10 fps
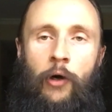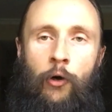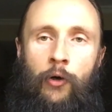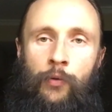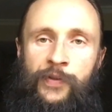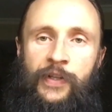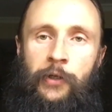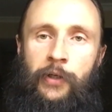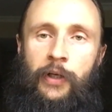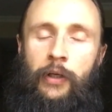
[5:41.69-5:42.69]
Our
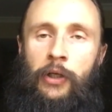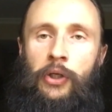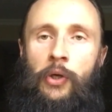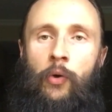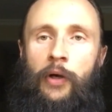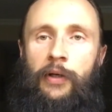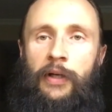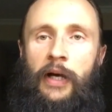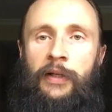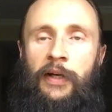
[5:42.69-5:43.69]
austerity in yoga, in
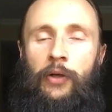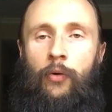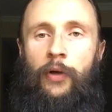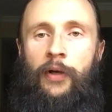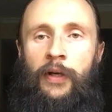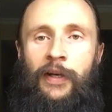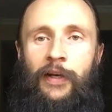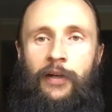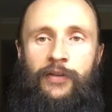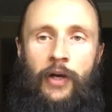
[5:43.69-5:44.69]
Hatha yoga,
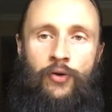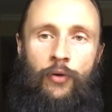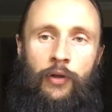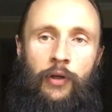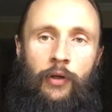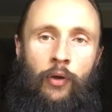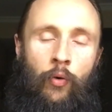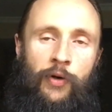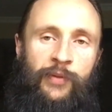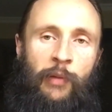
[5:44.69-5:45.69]
is actually
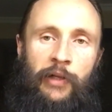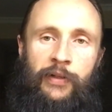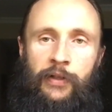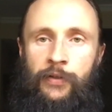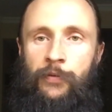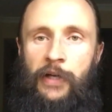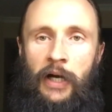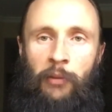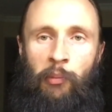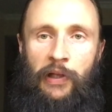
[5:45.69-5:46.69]
corresponding to the
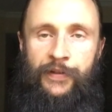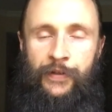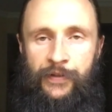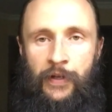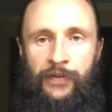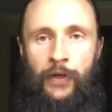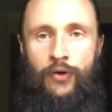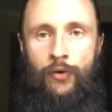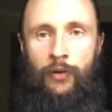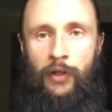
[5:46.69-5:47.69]
unpleasant
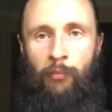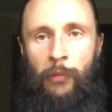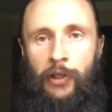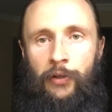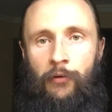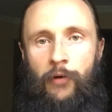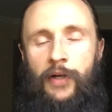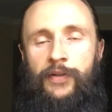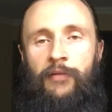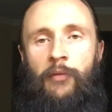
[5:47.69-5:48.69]
sensation that might
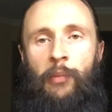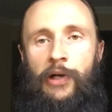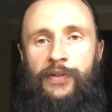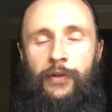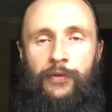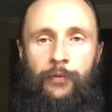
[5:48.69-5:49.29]
arise in Vipassana.